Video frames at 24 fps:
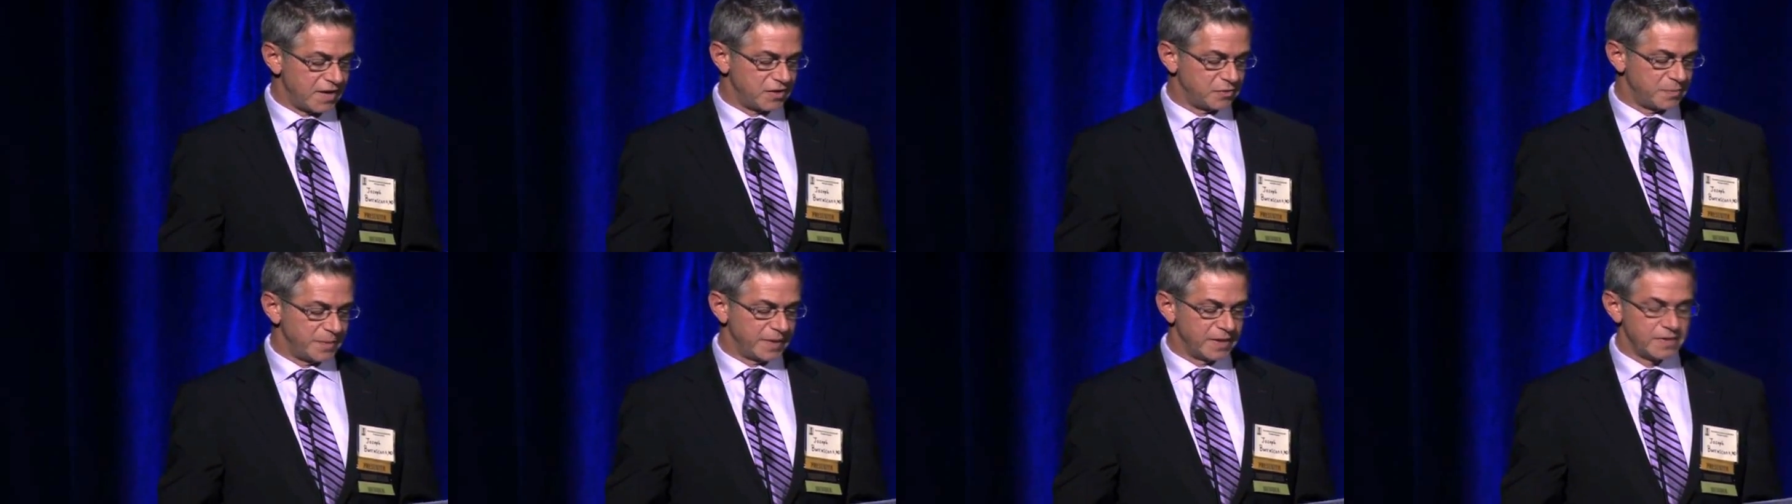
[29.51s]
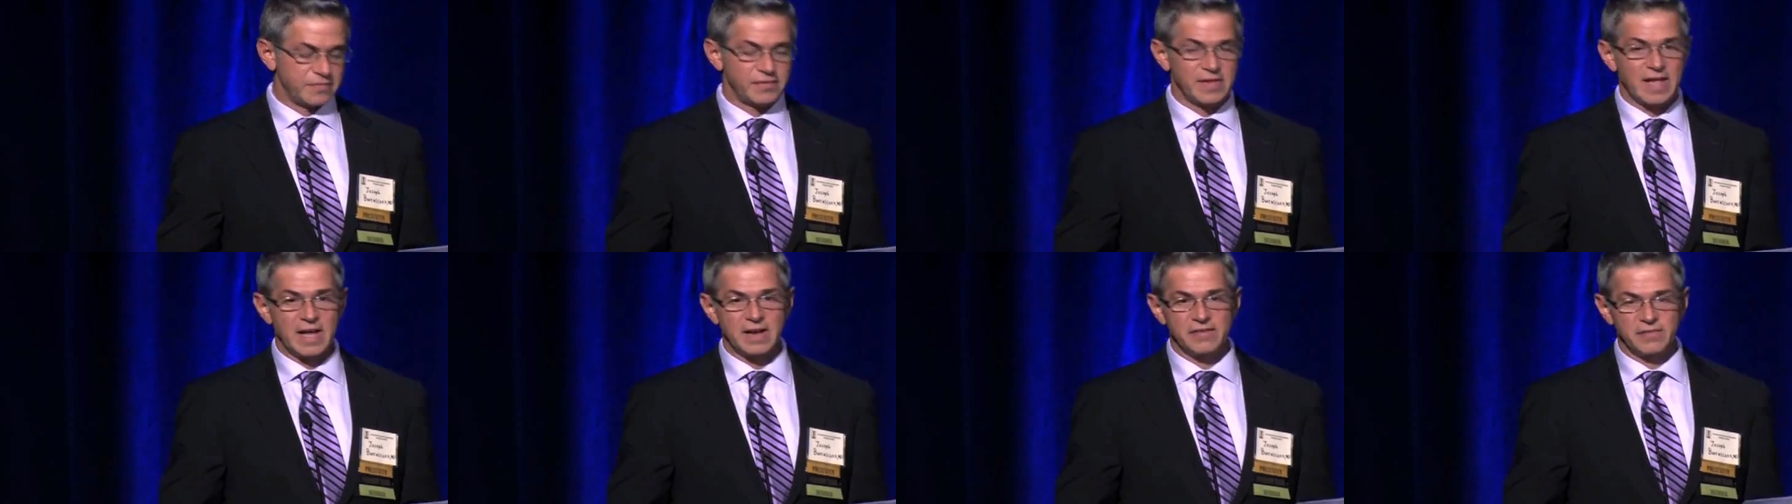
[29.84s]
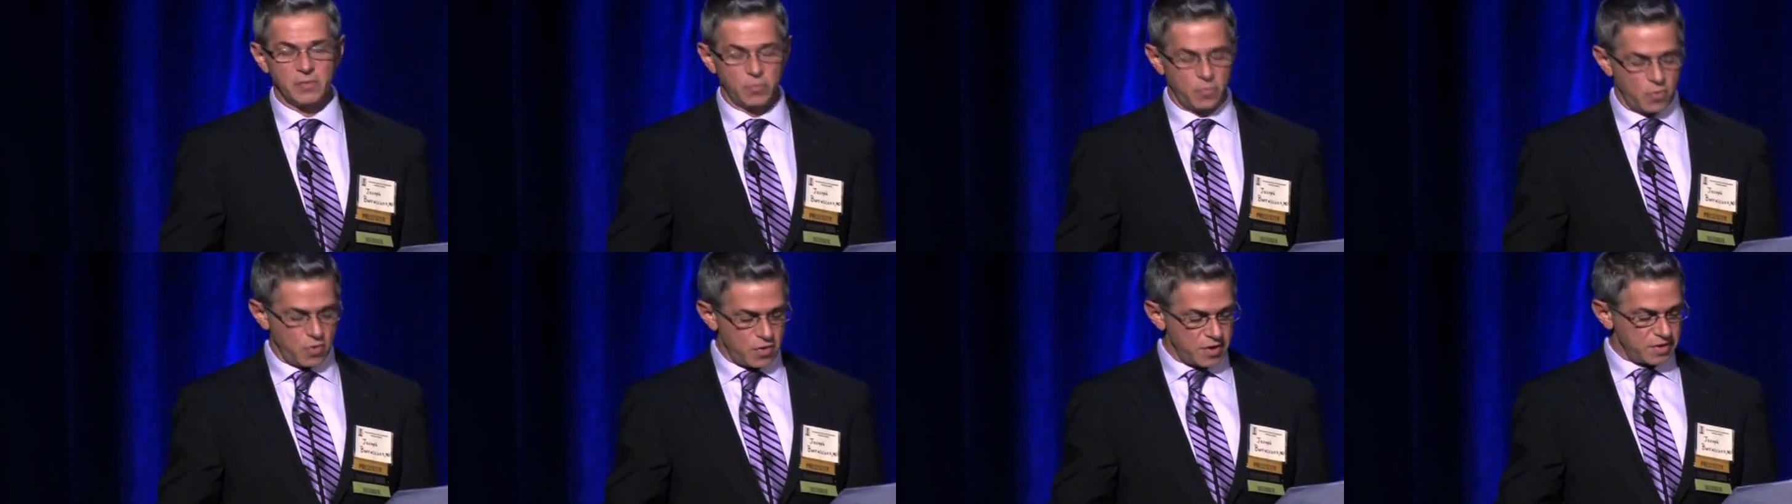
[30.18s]
He's been given a lot of
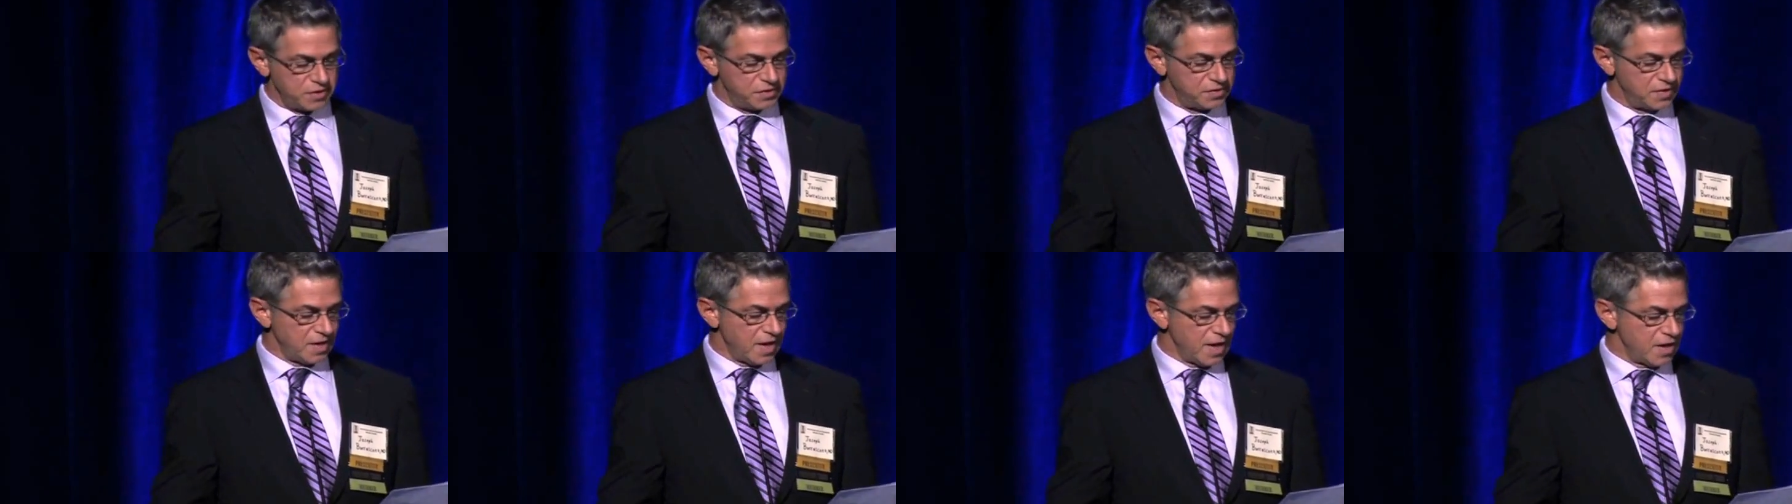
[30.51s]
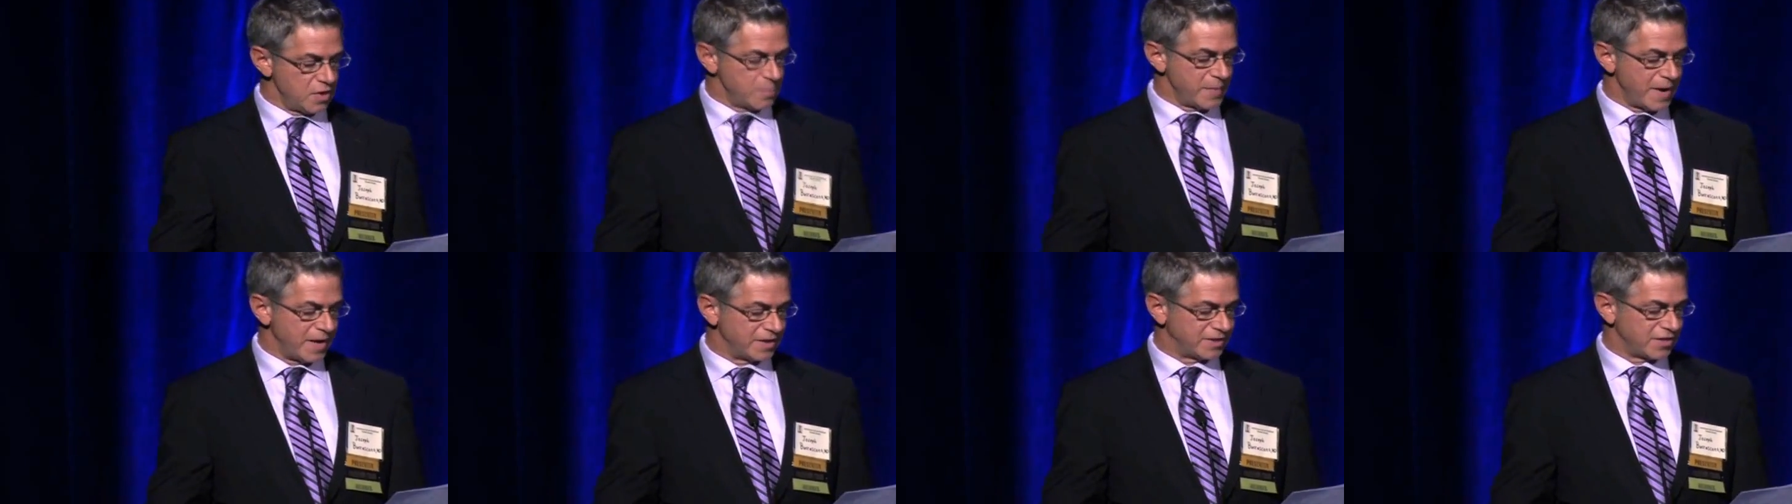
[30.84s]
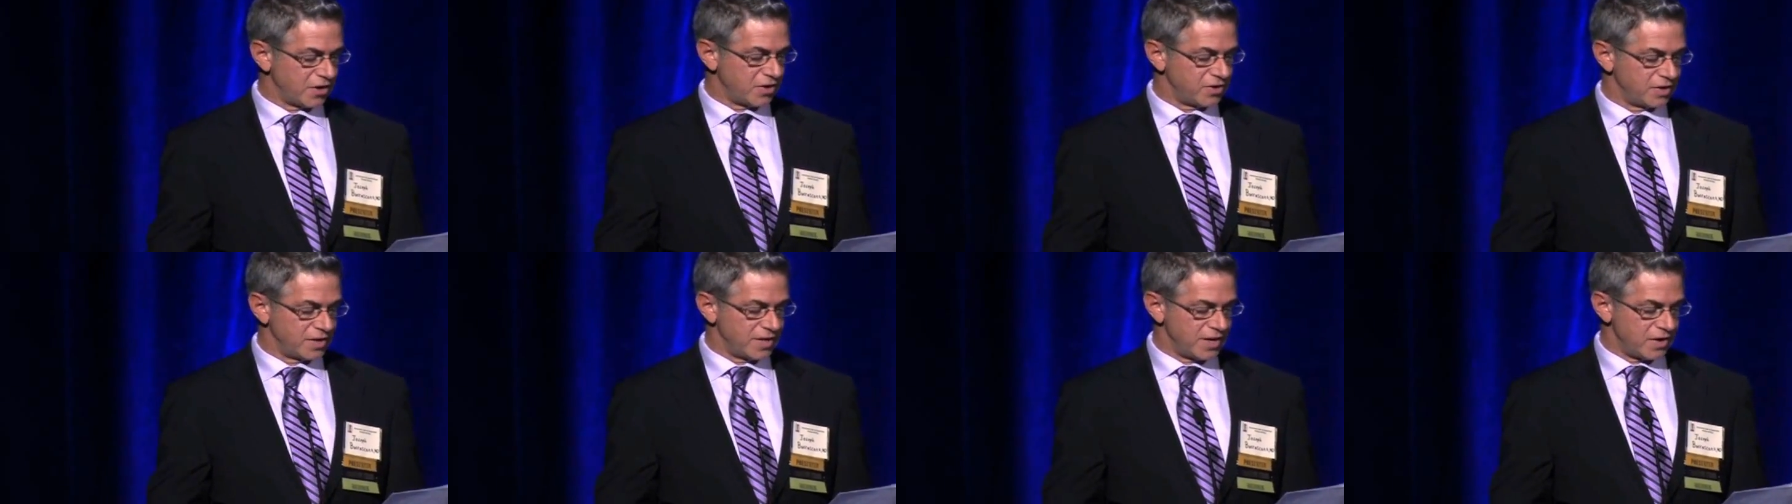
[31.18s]
awards,
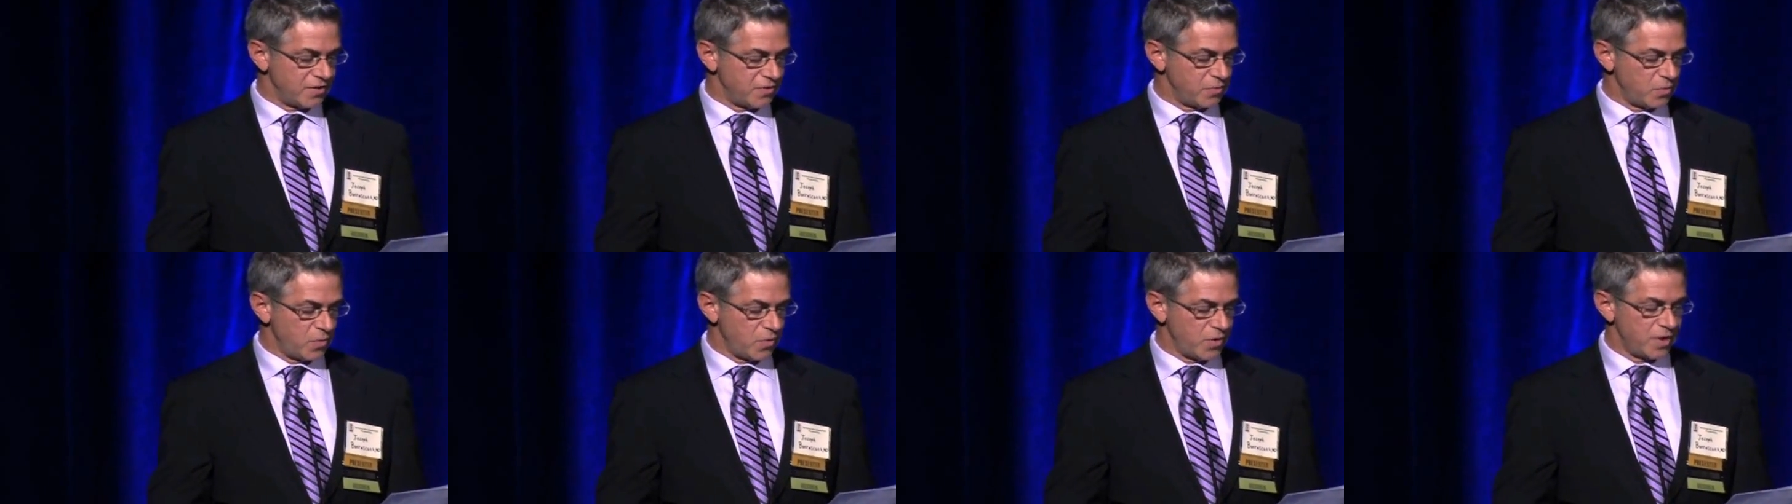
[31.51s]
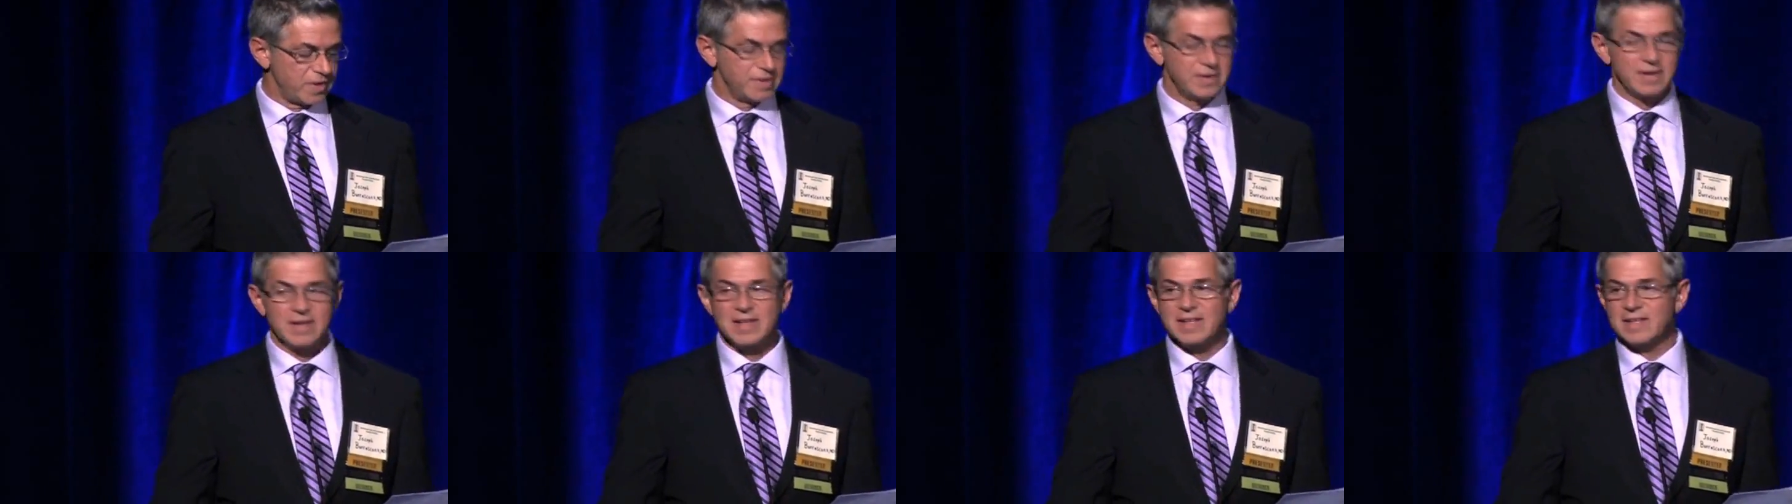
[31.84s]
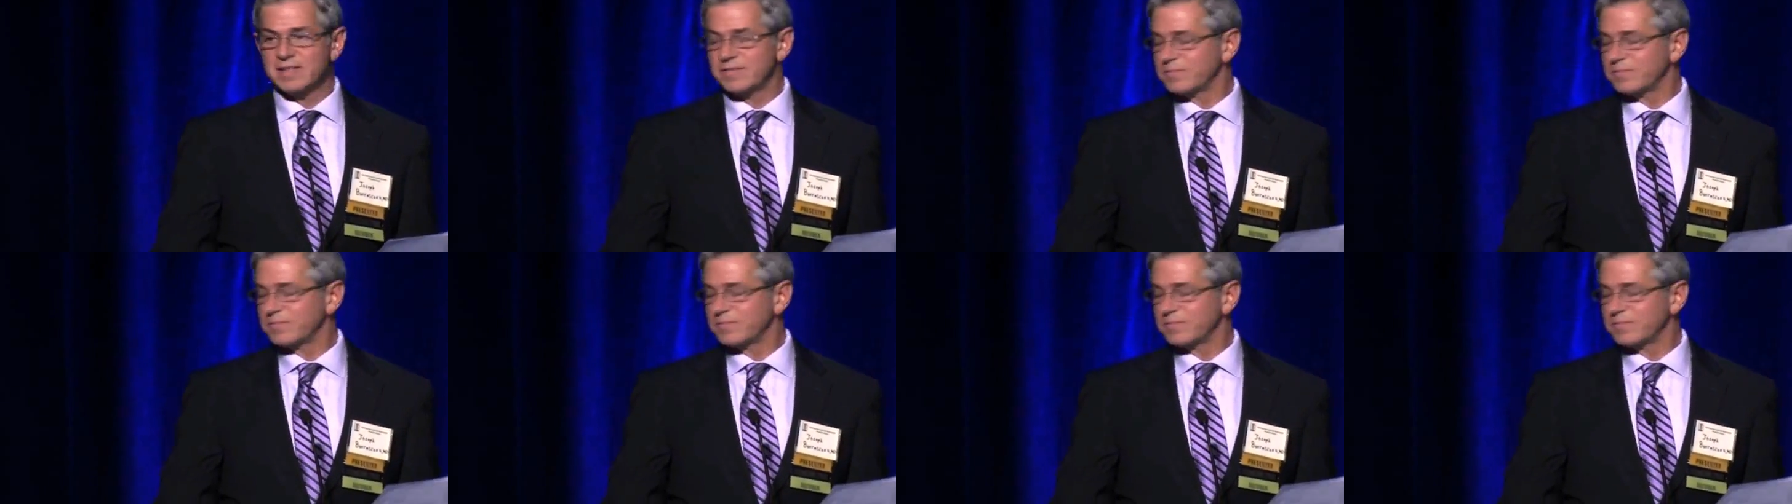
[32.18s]
Humanitarian of the Year Award.